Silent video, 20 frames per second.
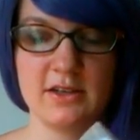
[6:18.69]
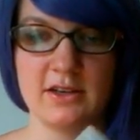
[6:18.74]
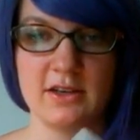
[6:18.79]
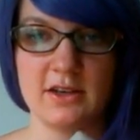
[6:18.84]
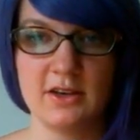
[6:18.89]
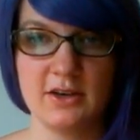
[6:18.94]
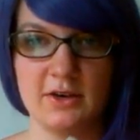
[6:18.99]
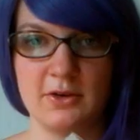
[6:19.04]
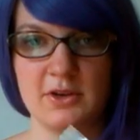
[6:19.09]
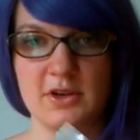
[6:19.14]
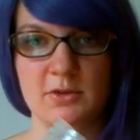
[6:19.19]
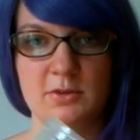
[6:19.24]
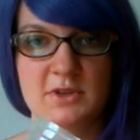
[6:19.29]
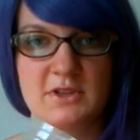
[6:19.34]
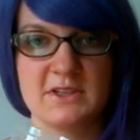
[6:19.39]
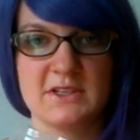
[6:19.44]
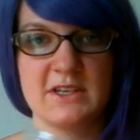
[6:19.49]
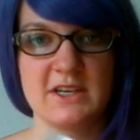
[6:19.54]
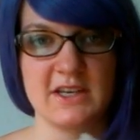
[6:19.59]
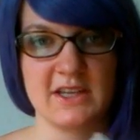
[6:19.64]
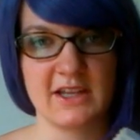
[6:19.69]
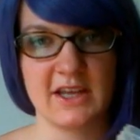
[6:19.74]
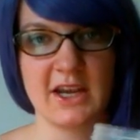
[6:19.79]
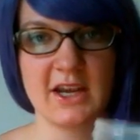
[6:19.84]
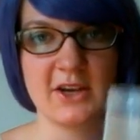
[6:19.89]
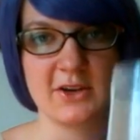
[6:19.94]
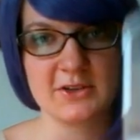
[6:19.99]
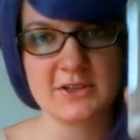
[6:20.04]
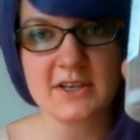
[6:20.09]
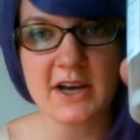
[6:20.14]
you know, you would see in like
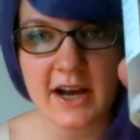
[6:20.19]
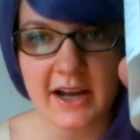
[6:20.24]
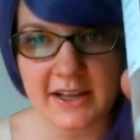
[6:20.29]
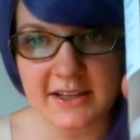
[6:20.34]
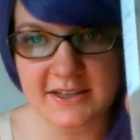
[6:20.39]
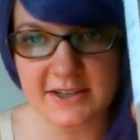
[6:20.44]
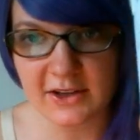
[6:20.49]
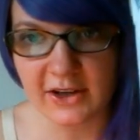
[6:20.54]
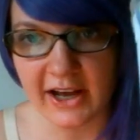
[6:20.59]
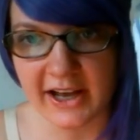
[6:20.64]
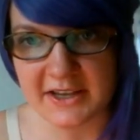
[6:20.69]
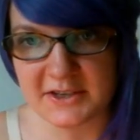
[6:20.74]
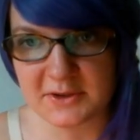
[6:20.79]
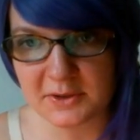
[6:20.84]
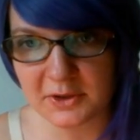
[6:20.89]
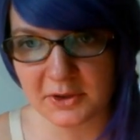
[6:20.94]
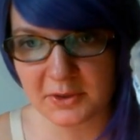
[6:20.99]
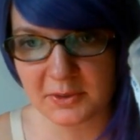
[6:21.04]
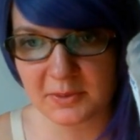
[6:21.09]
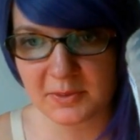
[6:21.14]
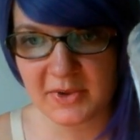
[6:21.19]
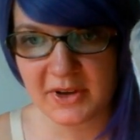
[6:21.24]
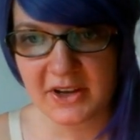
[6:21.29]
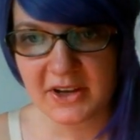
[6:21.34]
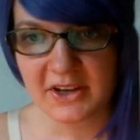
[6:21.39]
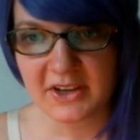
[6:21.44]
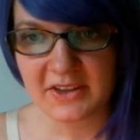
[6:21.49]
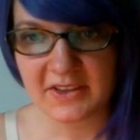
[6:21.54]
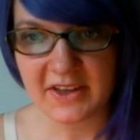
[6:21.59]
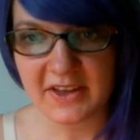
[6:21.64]
your science classroom
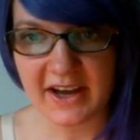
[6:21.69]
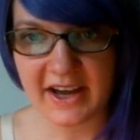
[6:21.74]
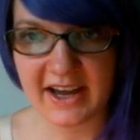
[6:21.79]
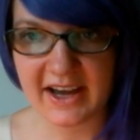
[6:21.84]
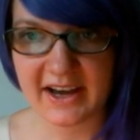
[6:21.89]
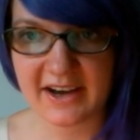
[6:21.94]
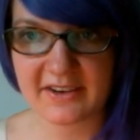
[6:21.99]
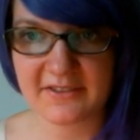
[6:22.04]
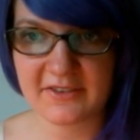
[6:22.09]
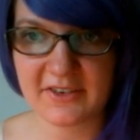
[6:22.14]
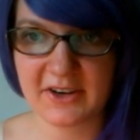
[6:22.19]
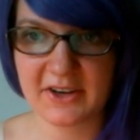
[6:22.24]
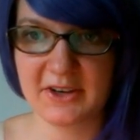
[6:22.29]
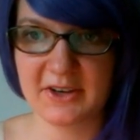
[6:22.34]
that have,